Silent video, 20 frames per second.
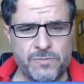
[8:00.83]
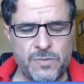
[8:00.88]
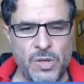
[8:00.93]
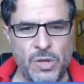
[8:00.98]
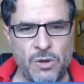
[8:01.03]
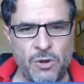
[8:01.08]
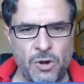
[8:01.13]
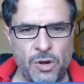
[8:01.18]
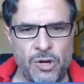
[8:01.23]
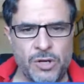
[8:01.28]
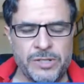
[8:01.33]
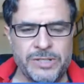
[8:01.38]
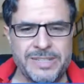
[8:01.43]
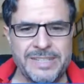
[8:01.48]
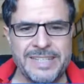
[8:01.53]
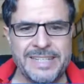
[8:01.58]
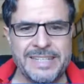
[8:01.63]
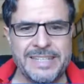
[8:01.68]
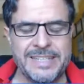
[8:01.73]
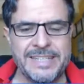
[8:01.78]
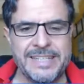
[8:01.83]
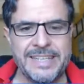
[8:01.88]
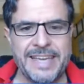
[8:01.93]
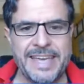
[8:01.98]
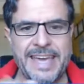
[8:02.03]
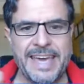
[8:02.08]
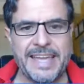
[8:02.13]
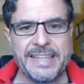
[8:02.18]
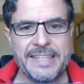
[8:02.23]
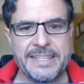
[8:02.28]
on the
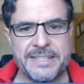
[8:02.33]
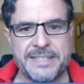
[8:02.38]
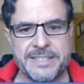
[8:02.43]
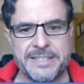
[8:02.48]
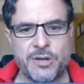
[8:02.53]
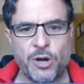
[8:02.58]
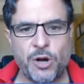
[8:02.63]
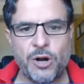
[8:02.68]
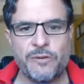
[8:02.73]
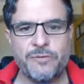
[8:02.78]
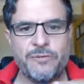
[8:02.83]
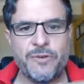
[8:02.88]
decadence of